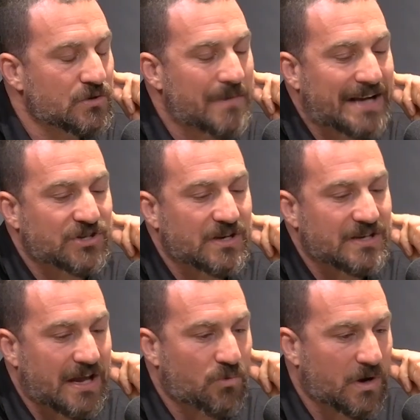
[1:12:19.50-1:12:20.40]
you imagine a
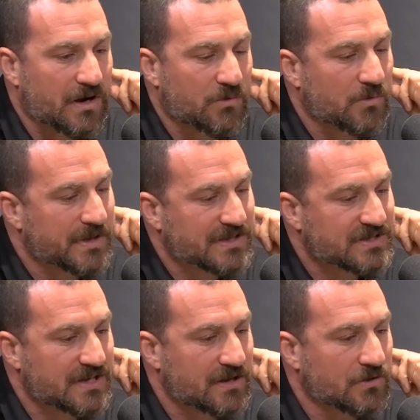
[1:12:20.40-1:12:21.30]
day where it will be a
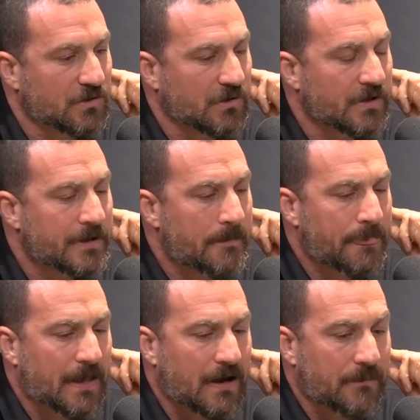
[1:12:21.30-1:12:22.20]
single,
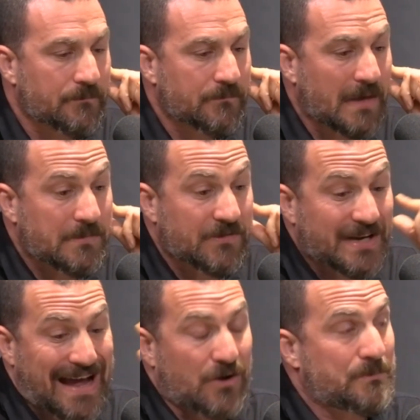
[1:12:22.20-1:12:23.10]
maybe
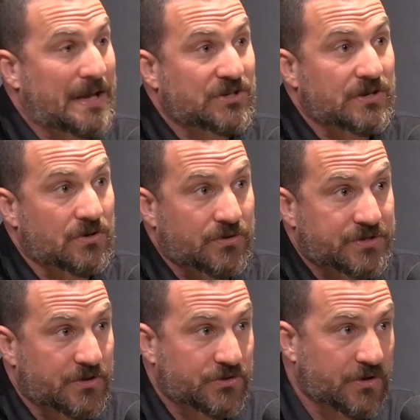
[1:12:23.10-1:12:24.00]
even outpatient
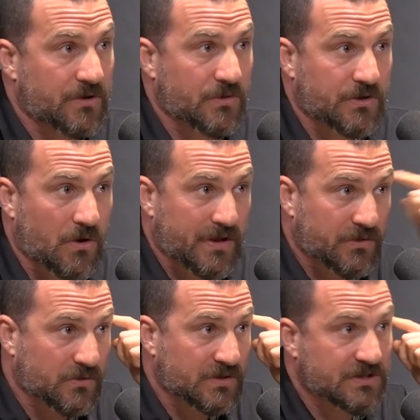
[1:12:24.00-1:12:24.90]
neurosurgery would go
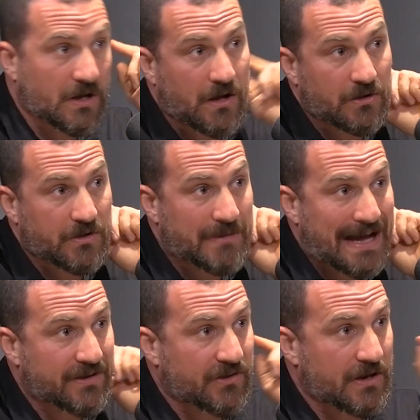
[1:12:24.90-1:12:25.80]
in through the skull or the
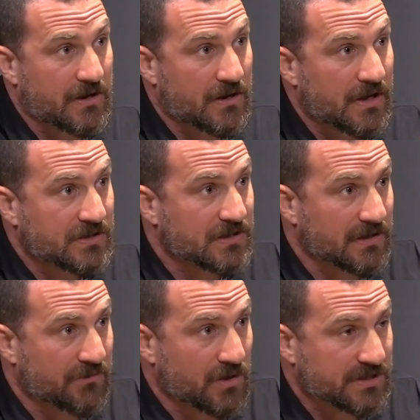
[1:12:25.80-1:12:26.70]
back of the ear,
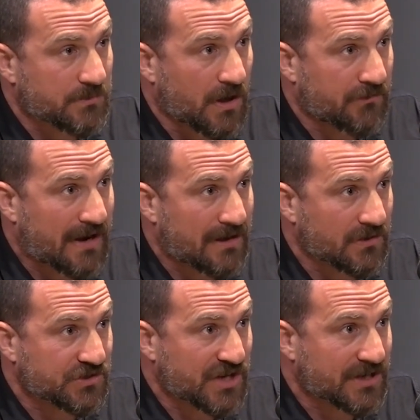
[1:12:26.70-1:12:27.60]
deliver a small
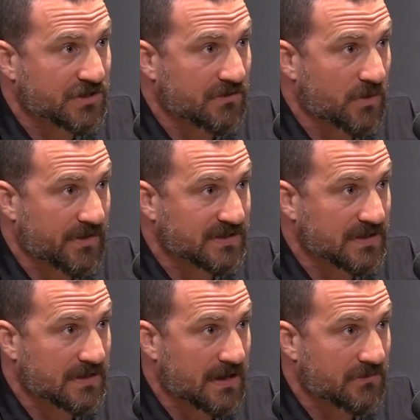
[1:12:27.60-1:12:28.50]
viral injection of one of these
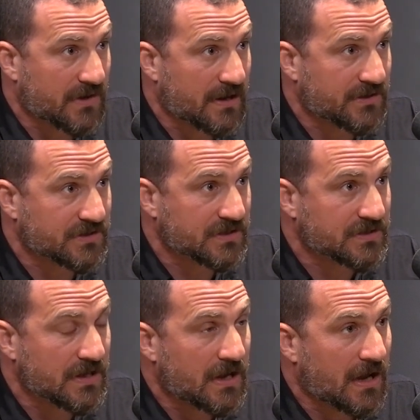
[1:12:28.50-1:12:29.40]

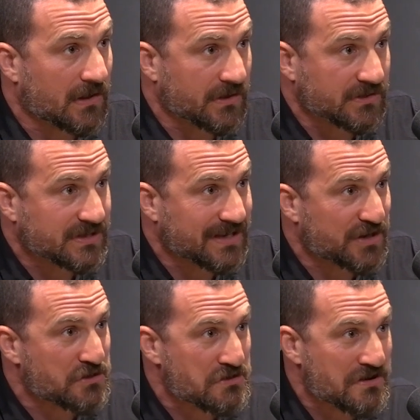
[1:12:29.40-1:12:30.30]
adenoviruses, a little
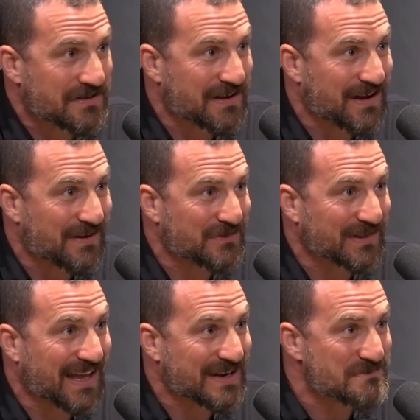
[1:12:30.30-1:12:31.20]
sticker of
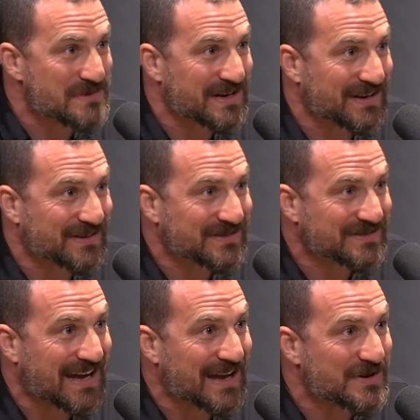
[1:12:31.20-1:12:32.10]
light emitting
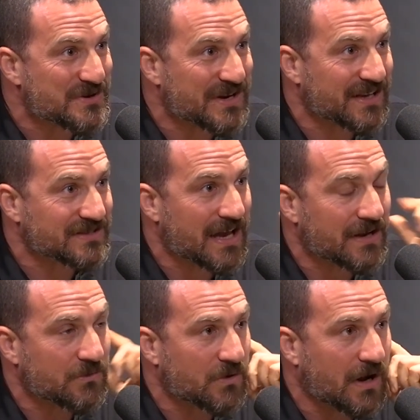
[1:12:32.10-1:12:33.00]
diode. Is
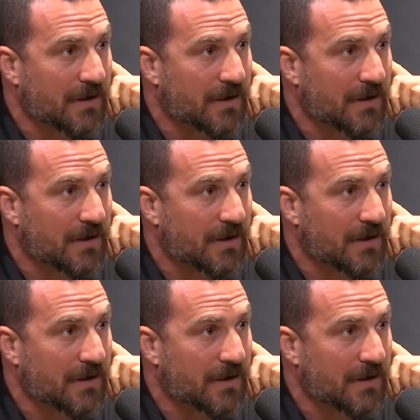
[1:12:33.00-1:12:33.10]
that